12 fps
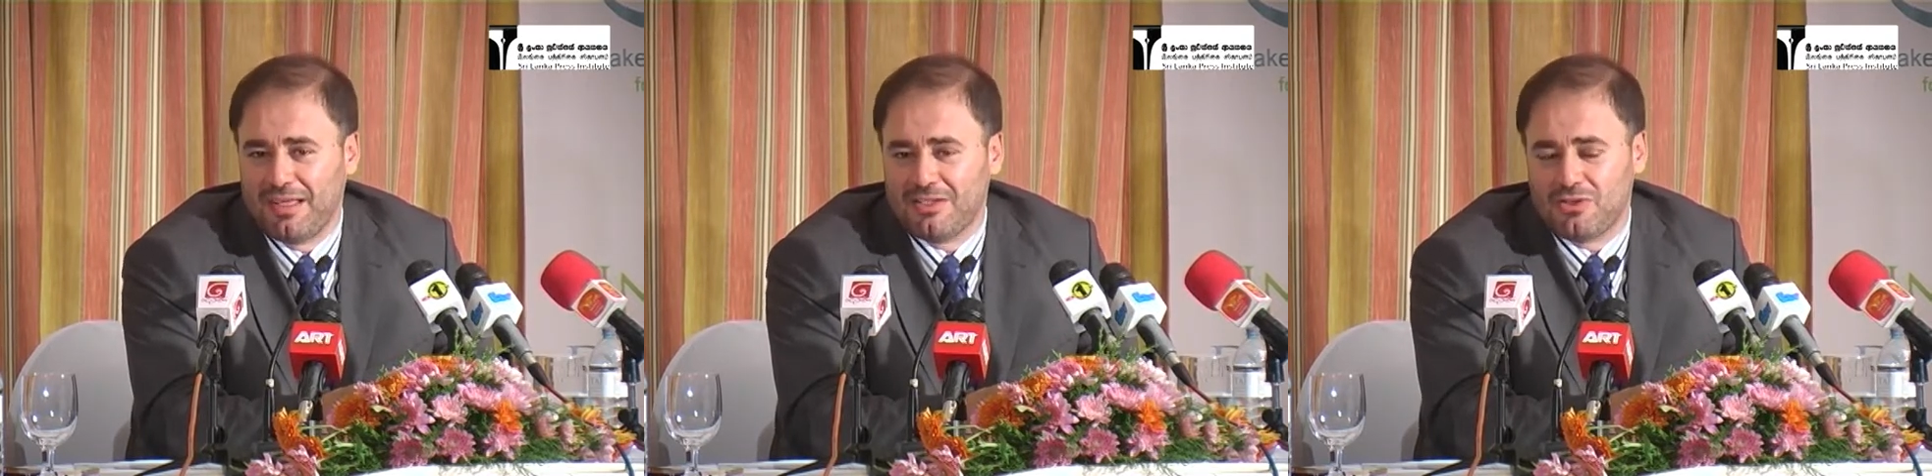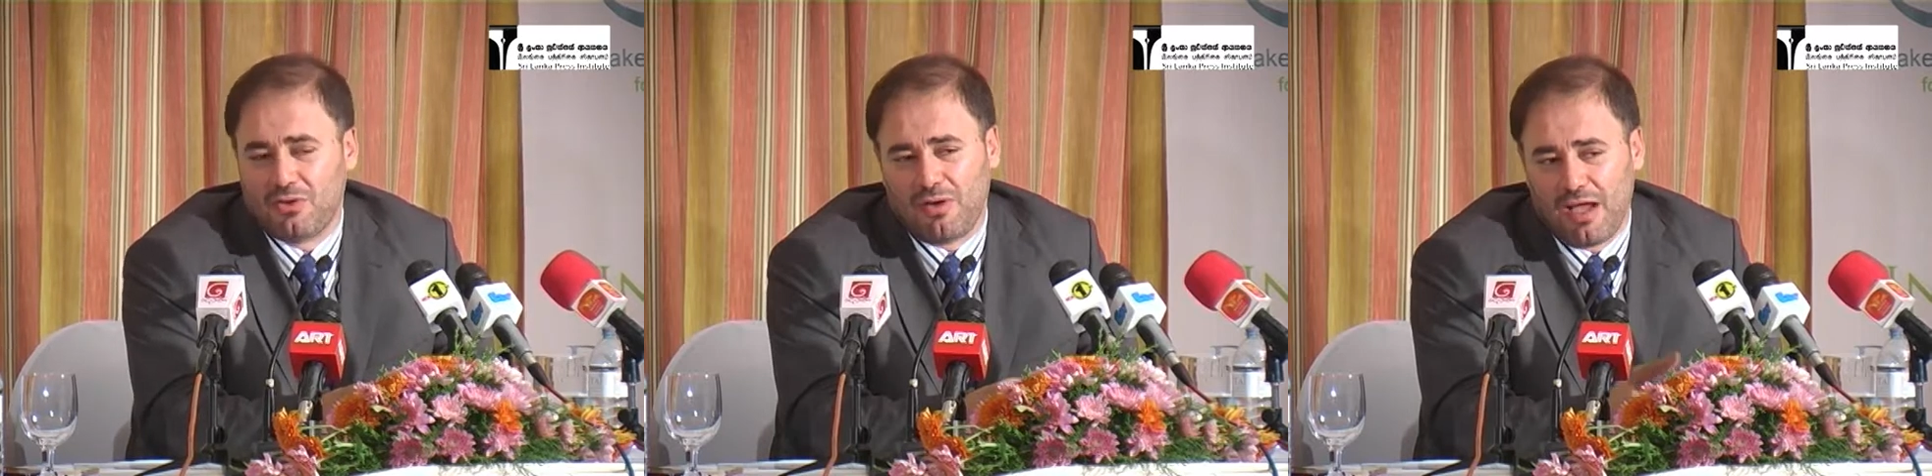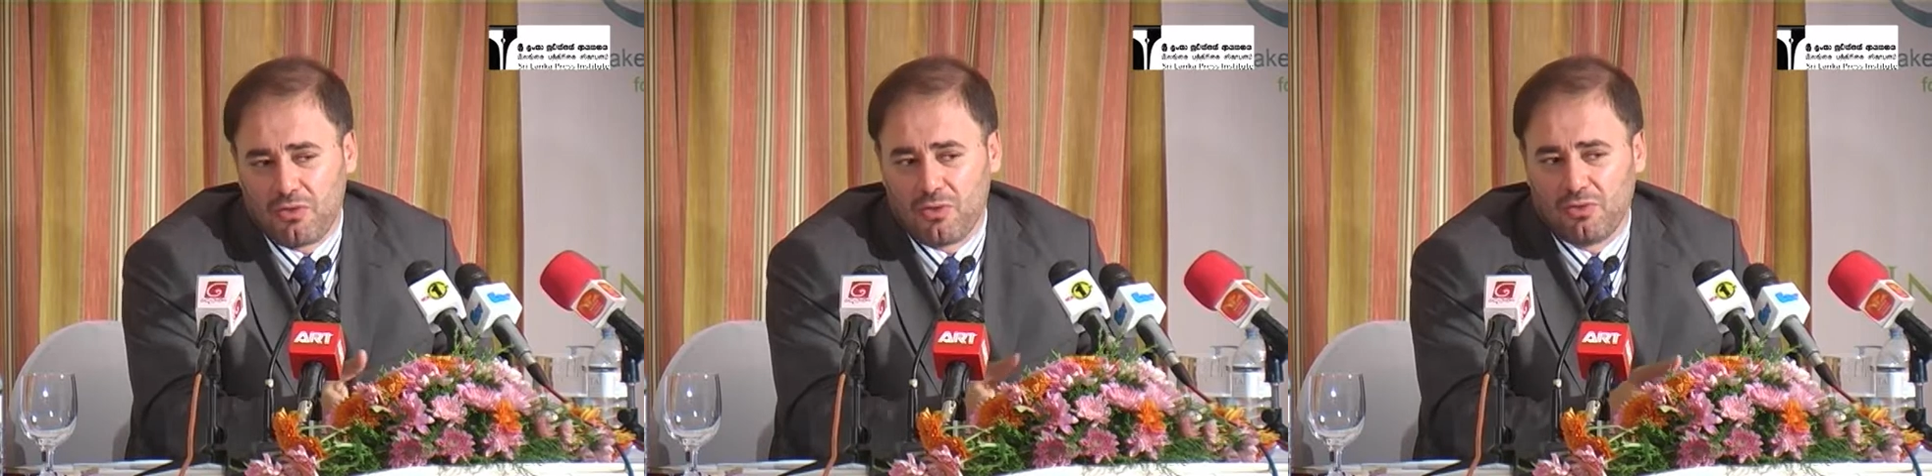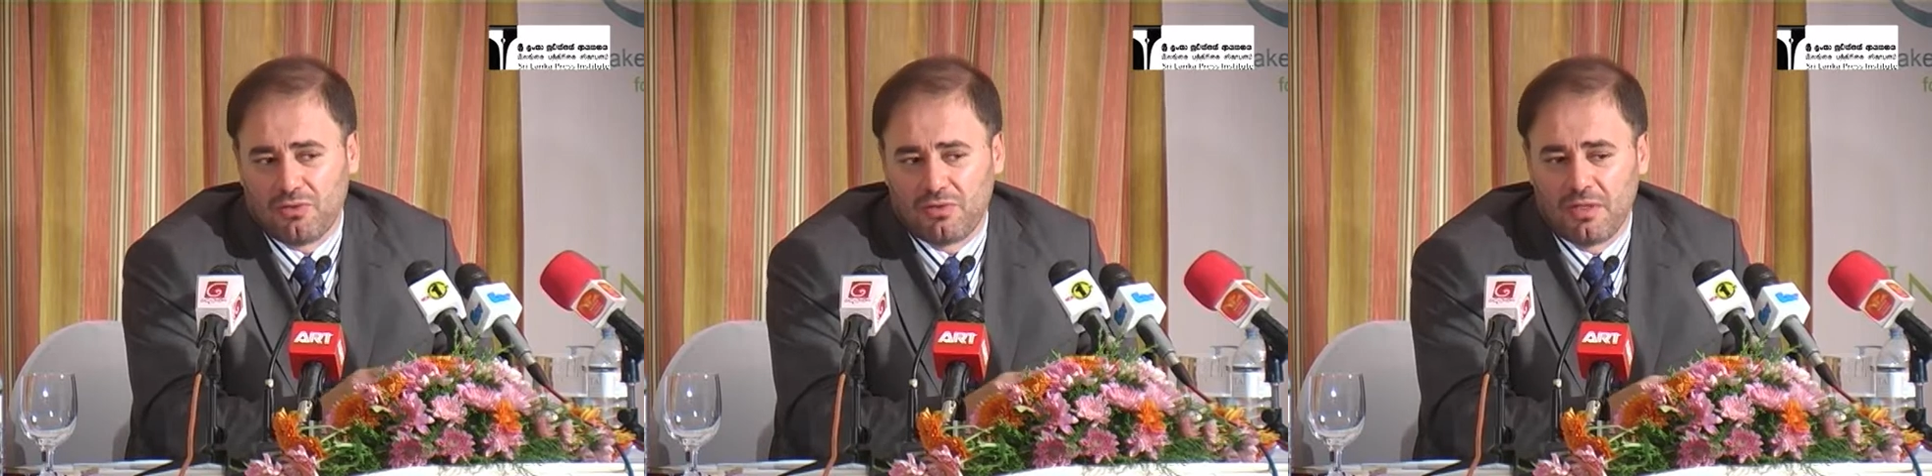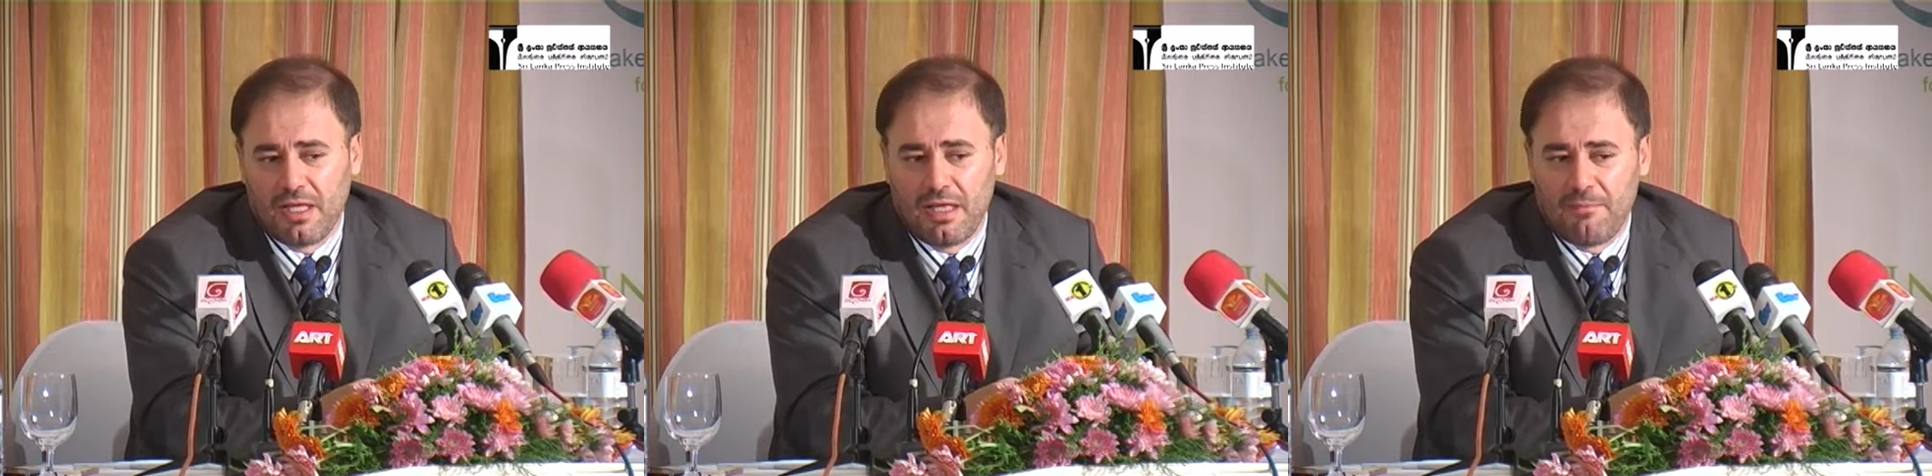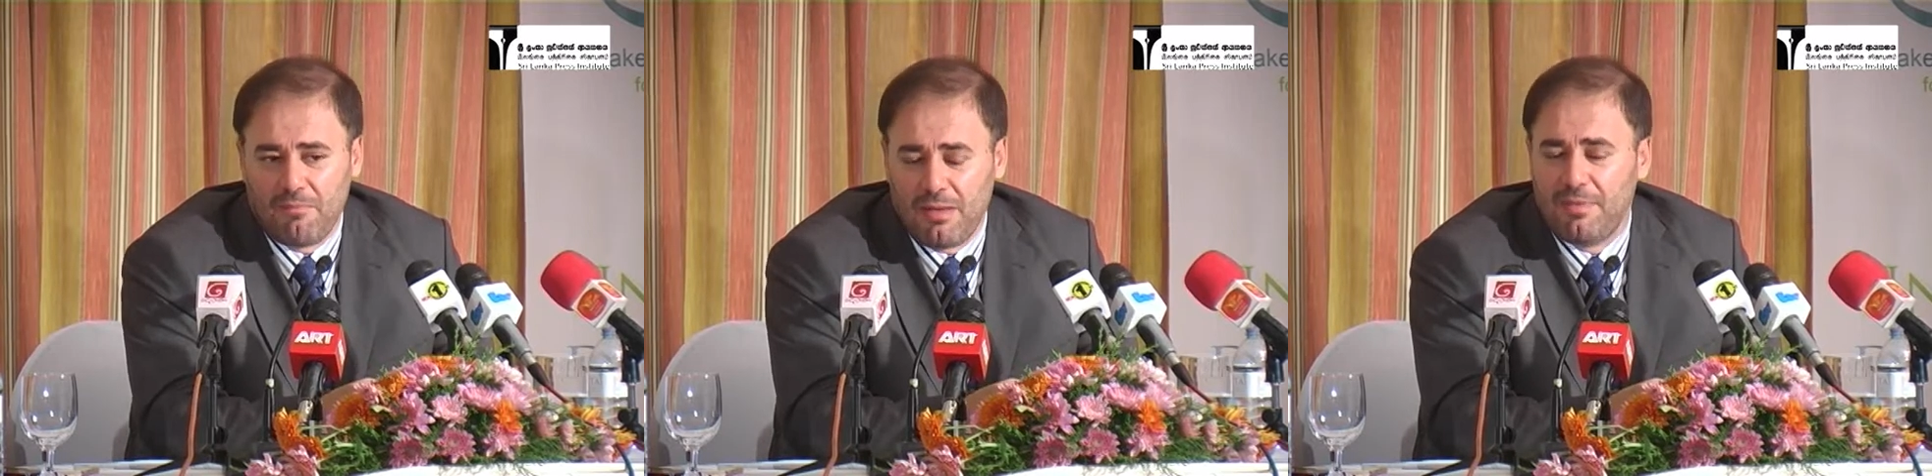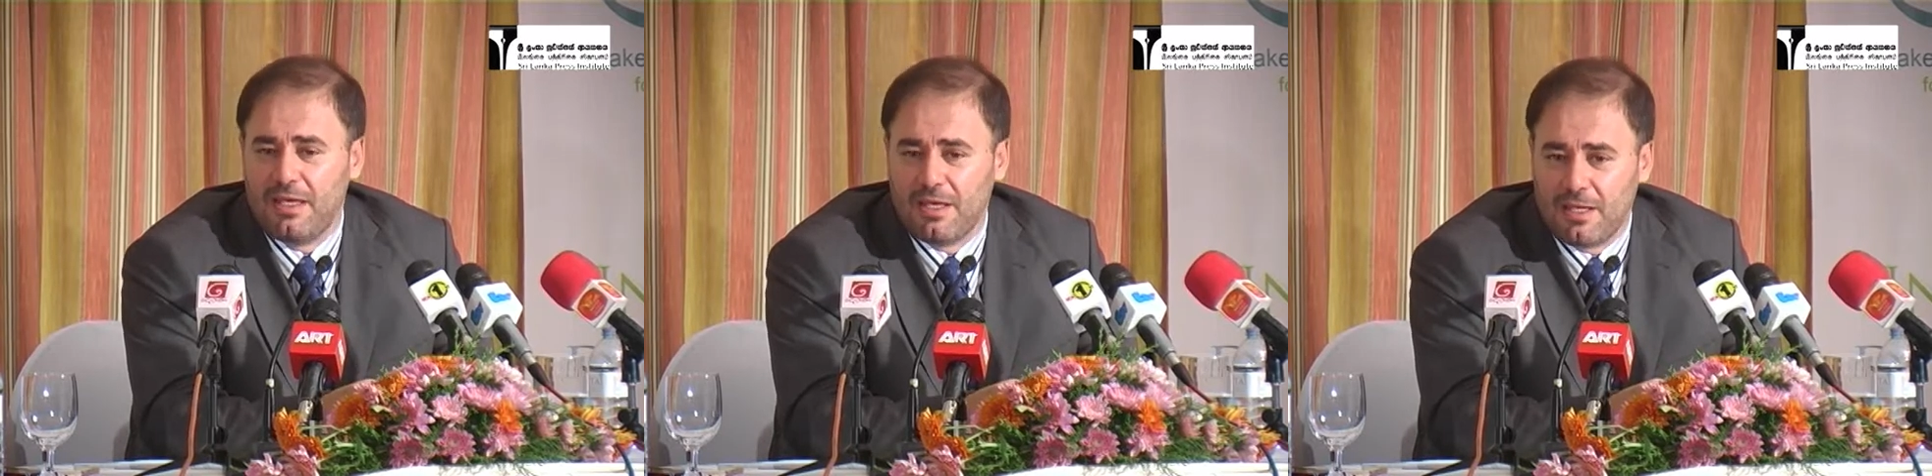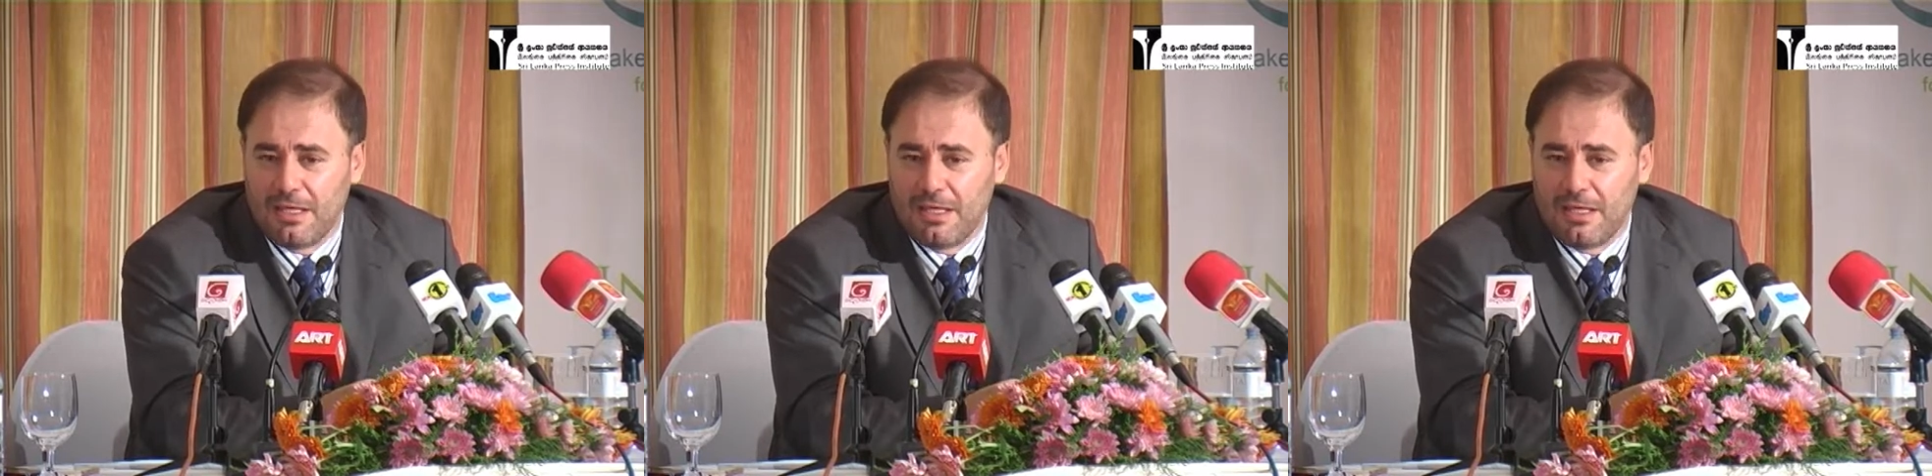So I thought, maybe